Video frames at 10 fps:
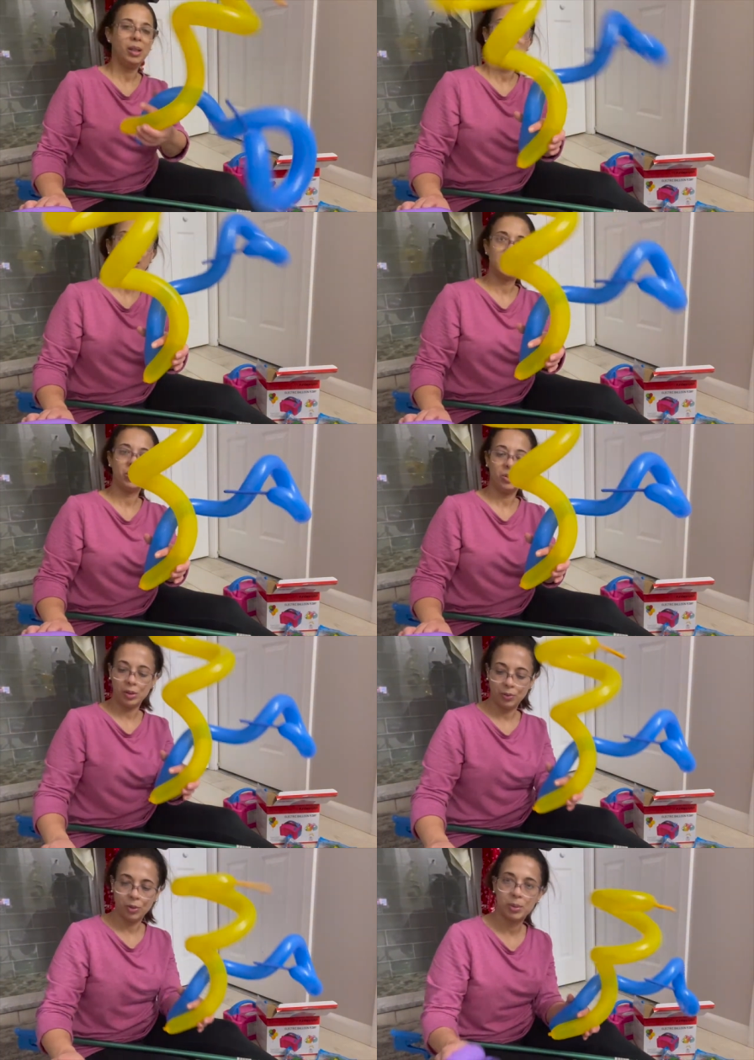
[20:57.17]
la segunda
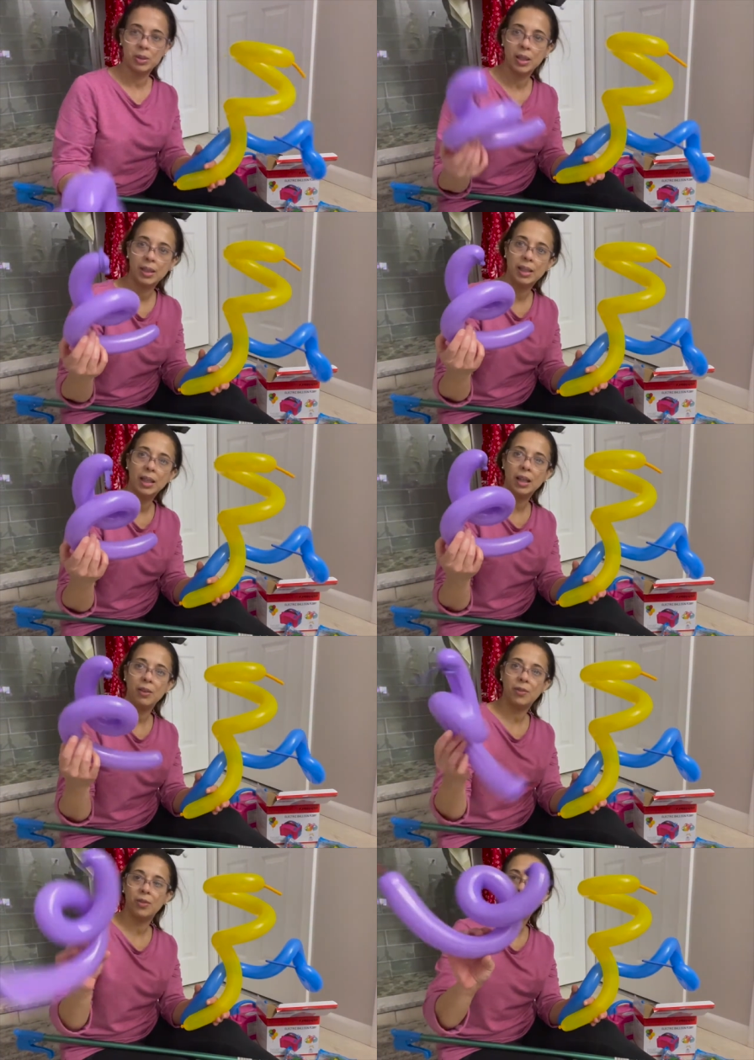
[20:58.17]
forma. So I'm thinking
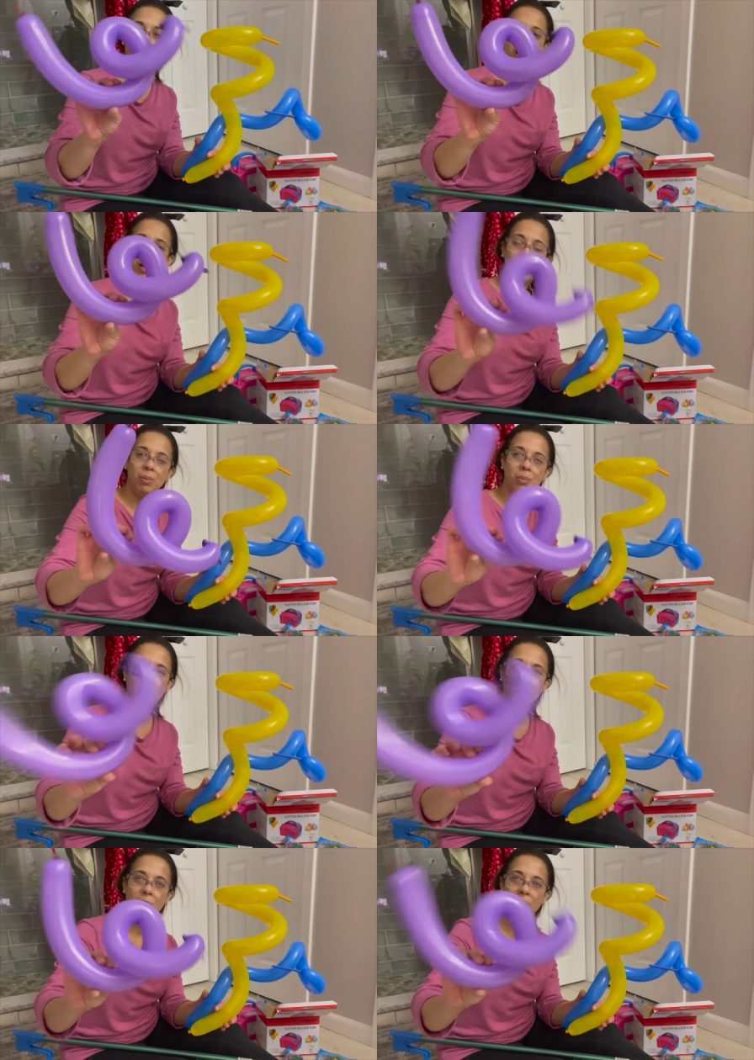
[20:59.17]
for
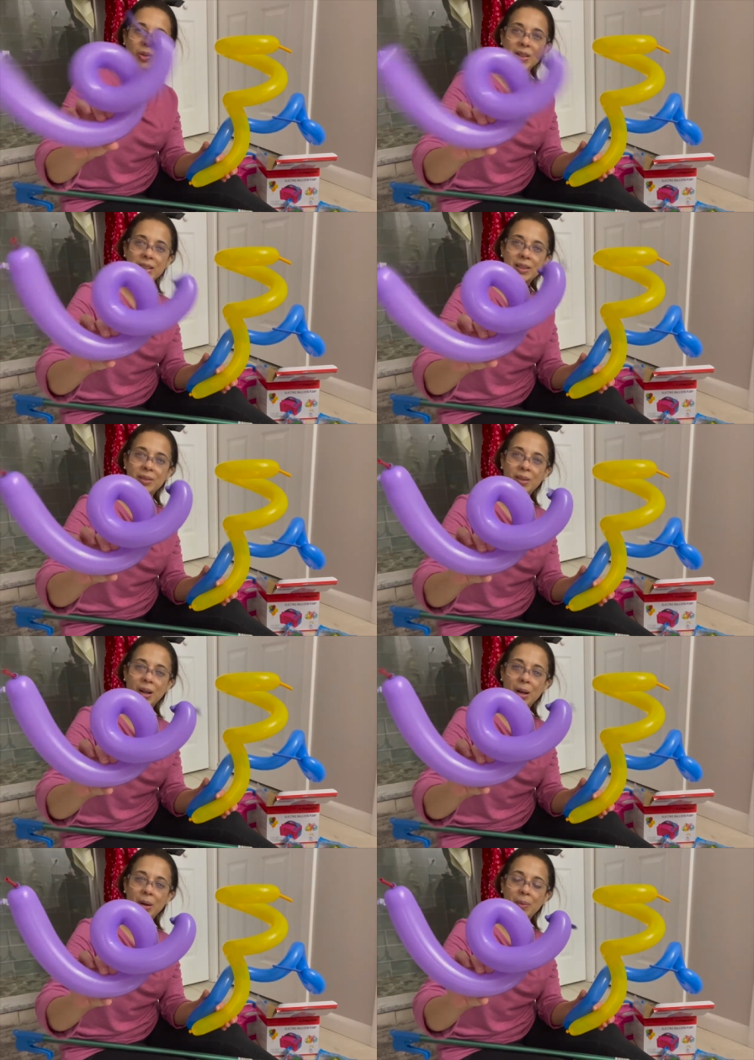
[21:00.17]
more curvies,
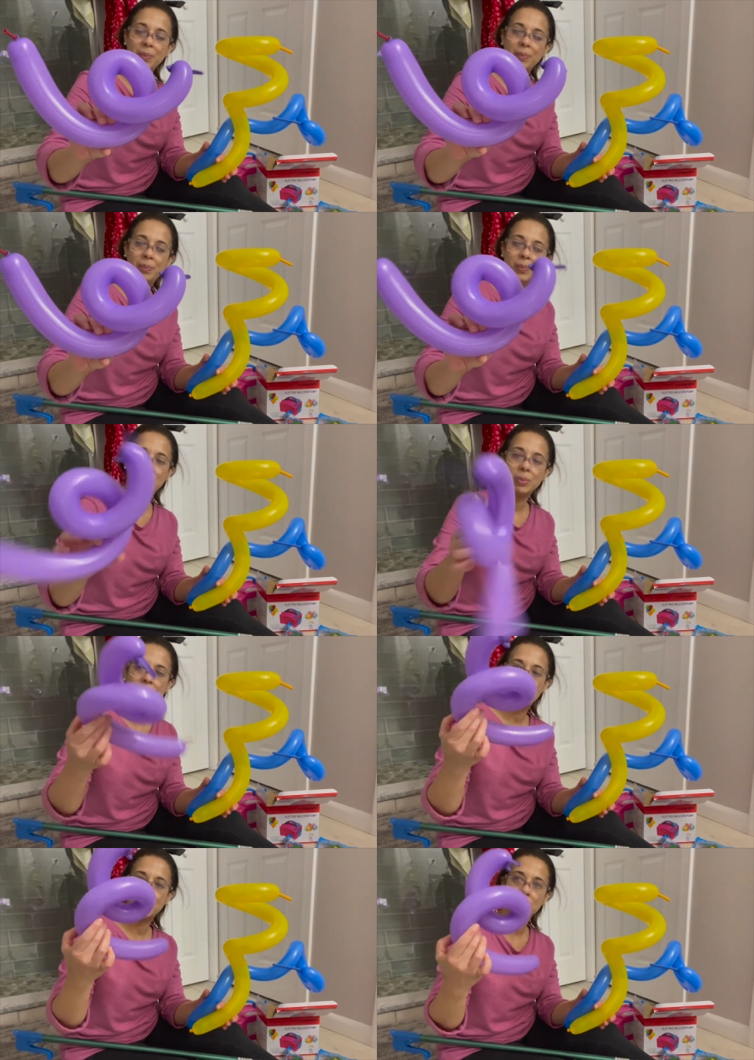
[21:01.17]
um, to
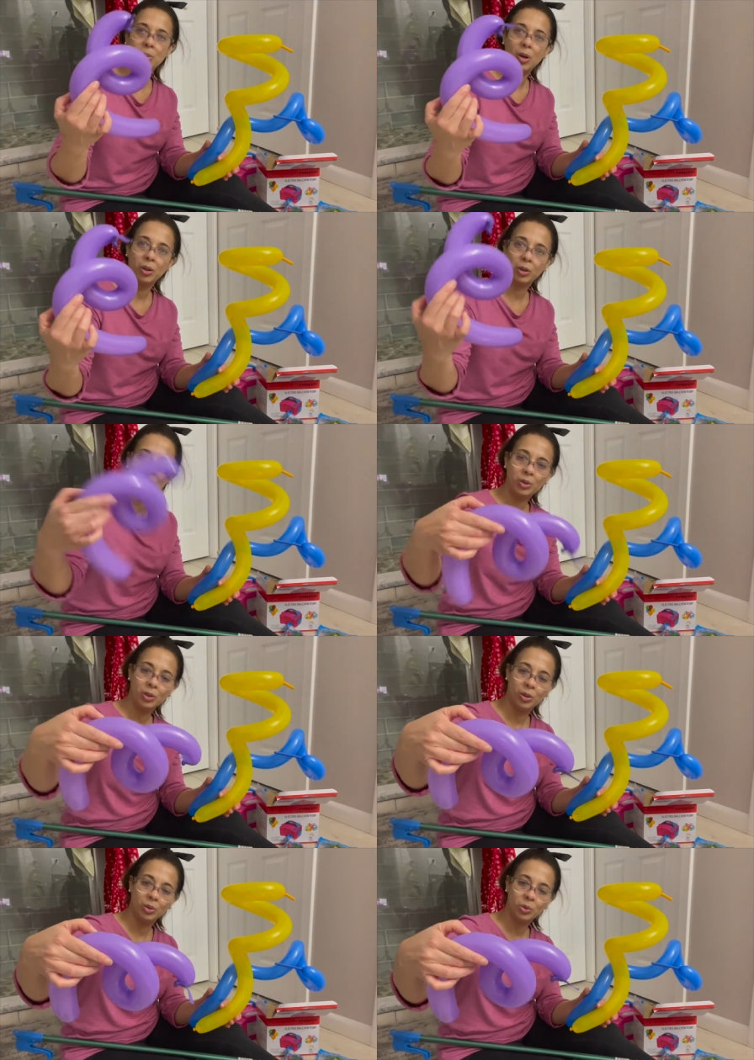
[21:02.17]
make it smaller, you
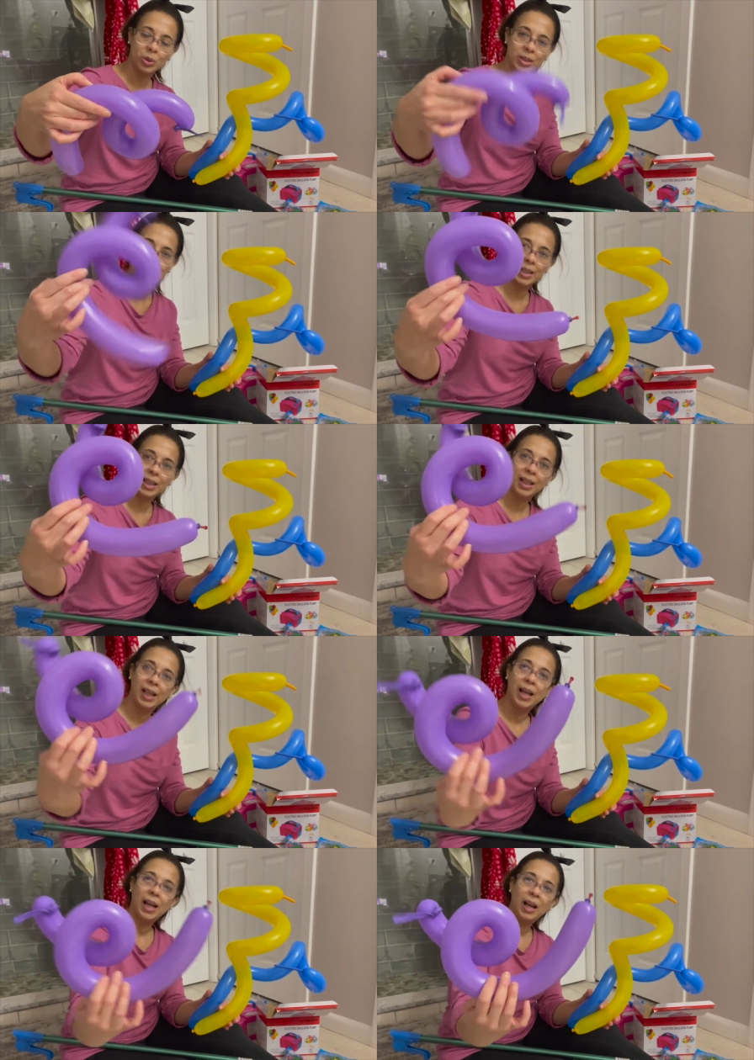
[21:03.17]
know, twist it,
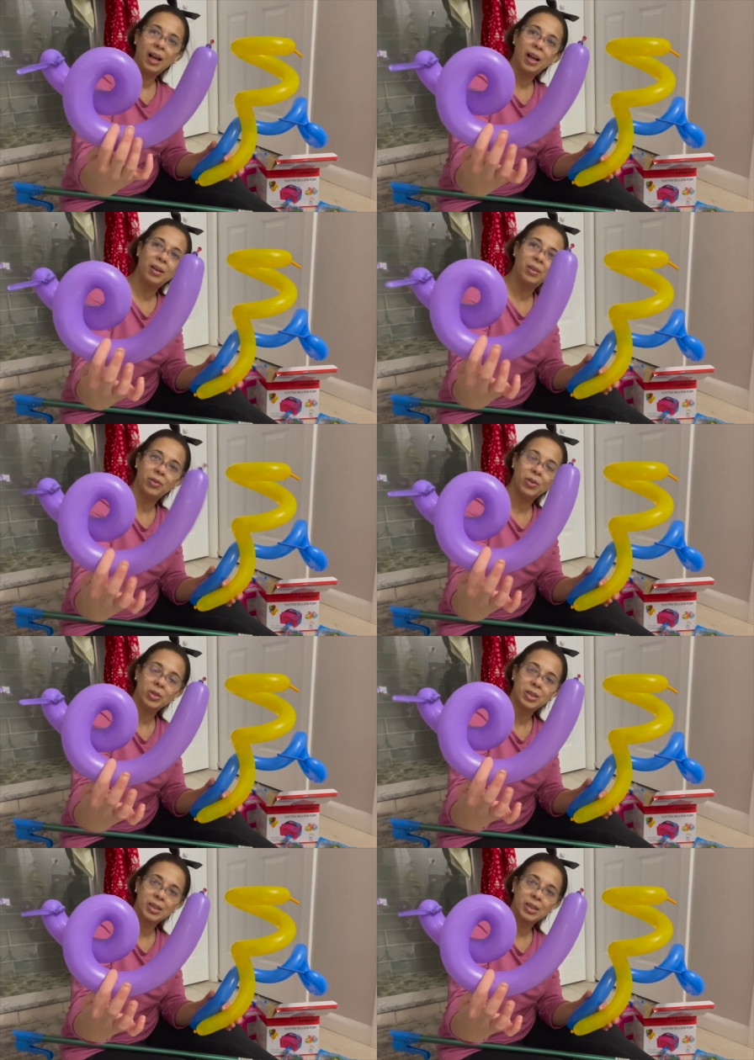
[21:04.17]
um, the first